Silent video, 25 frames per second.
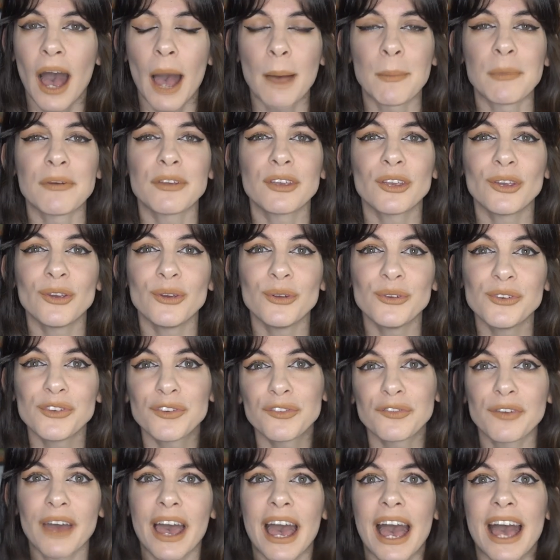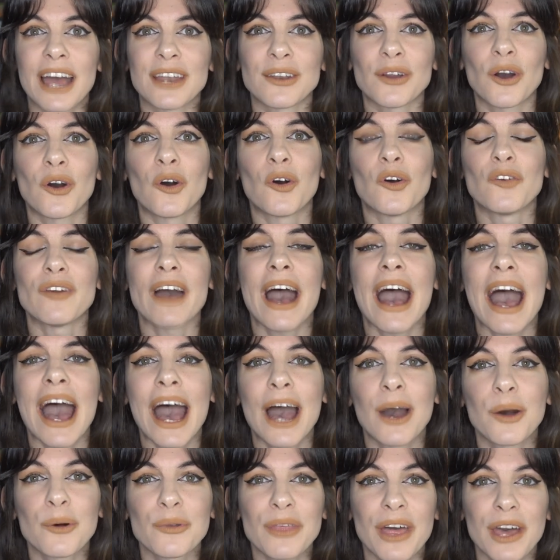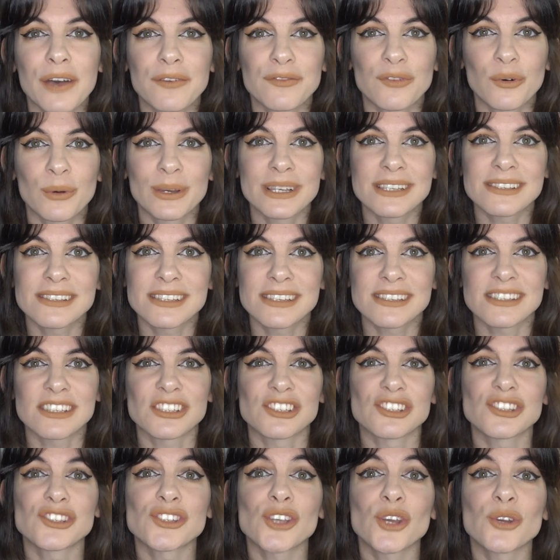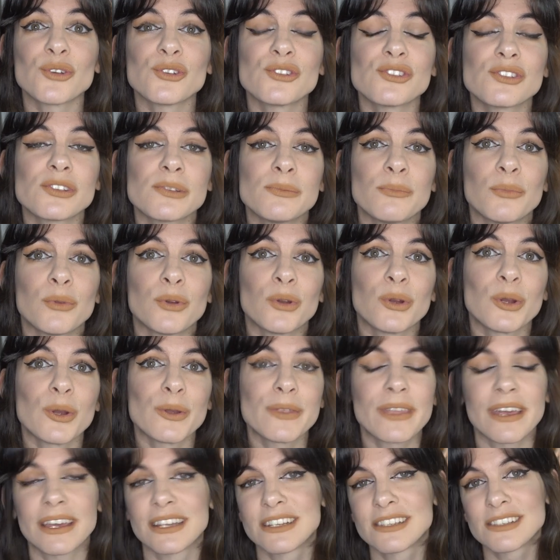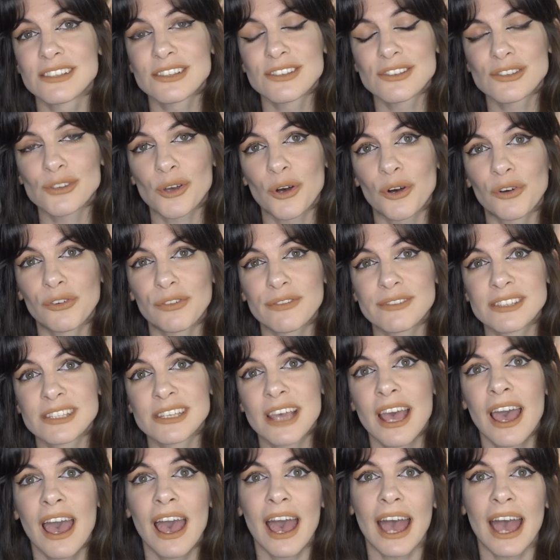I'm a huge fan of how their voices are so smooth and soft,